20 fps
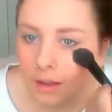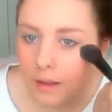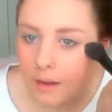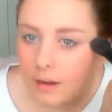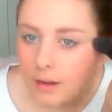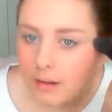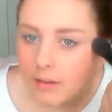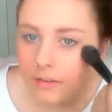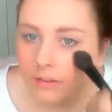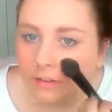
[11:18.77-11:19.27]

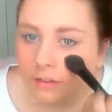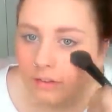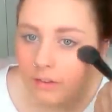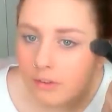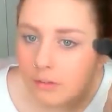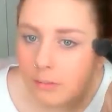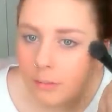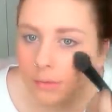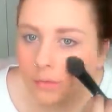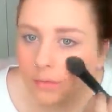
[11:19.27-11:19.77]
and I just
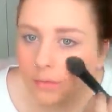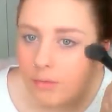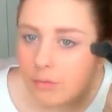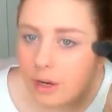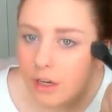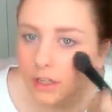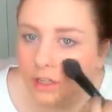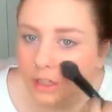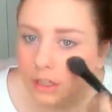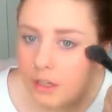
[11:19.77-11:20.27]

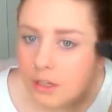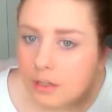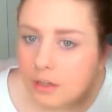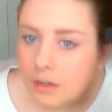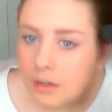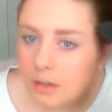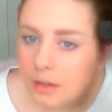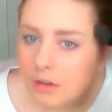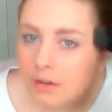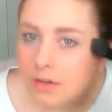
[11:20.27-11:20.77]
brush
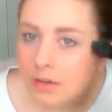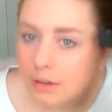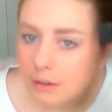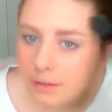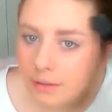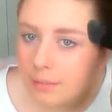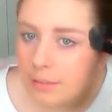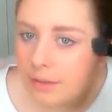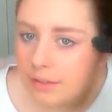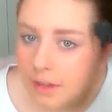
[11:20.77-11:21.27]
it
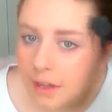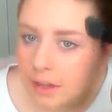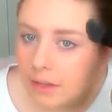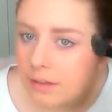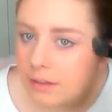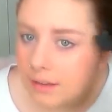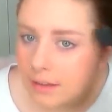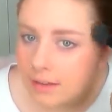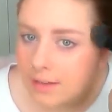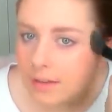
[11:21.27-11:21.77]
across my
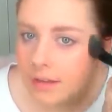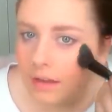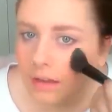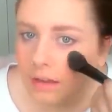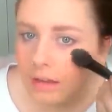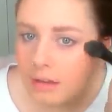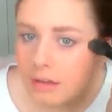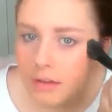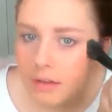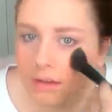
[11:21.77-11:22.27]
face like
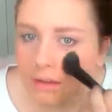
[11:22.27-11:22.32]
that.